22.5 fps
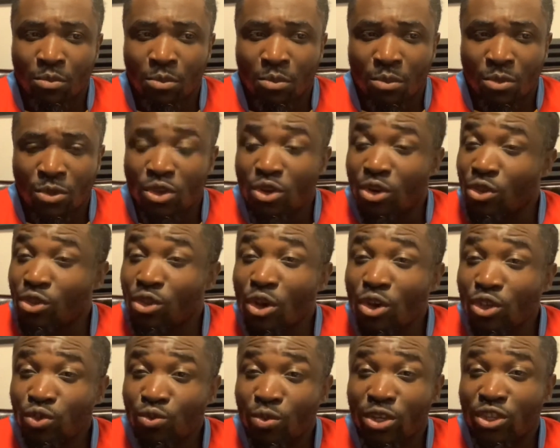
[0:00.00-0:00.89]

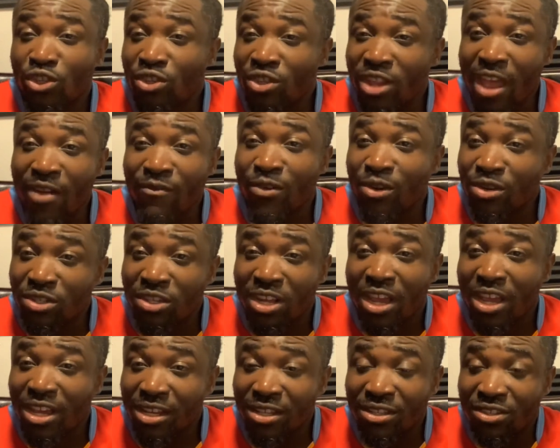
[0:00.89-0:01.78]
those which never
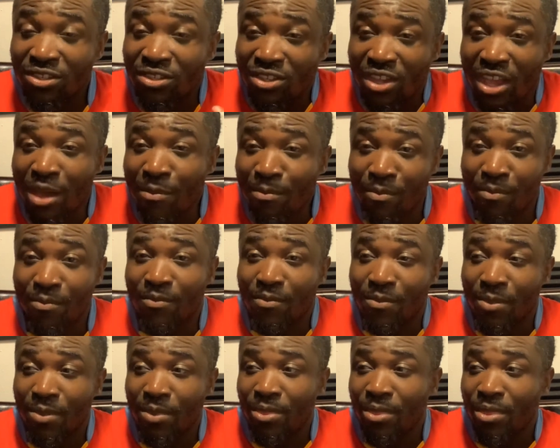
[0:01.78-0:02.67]
take a step,
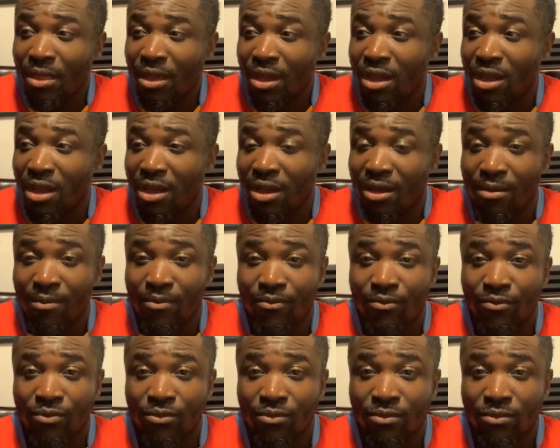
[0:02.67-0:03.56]

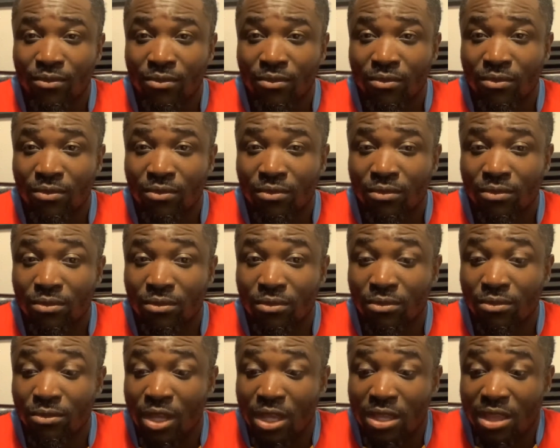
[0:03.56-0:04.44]

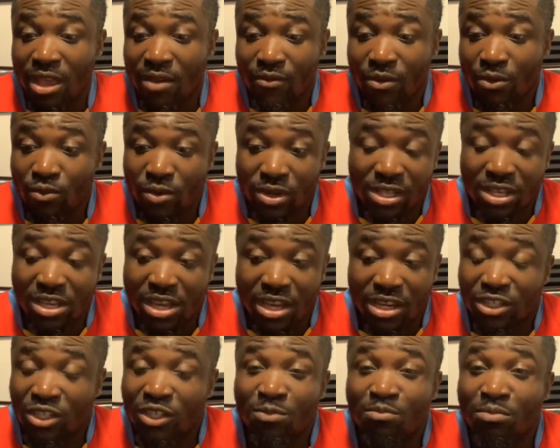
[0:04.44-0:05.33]
they never really
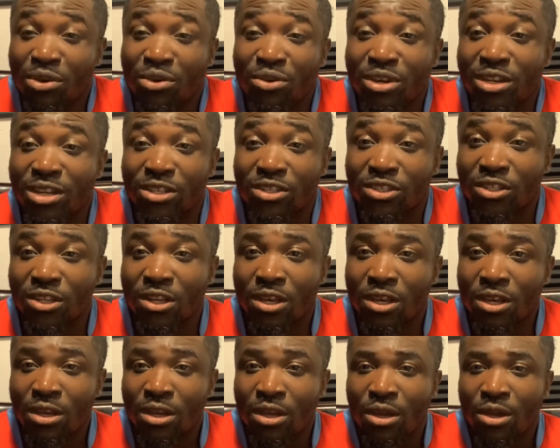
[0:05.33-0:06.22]
experience
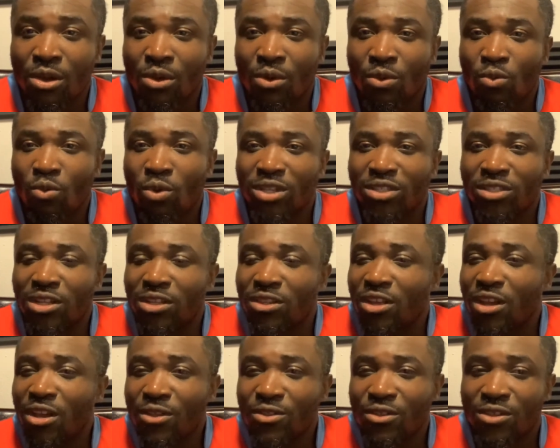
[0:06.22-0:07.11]
what's on
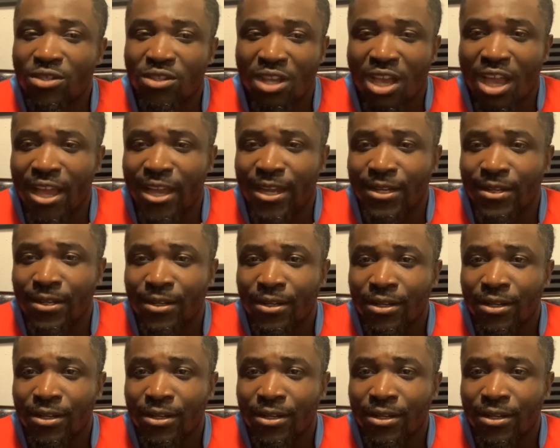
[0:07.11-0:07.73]
the other side.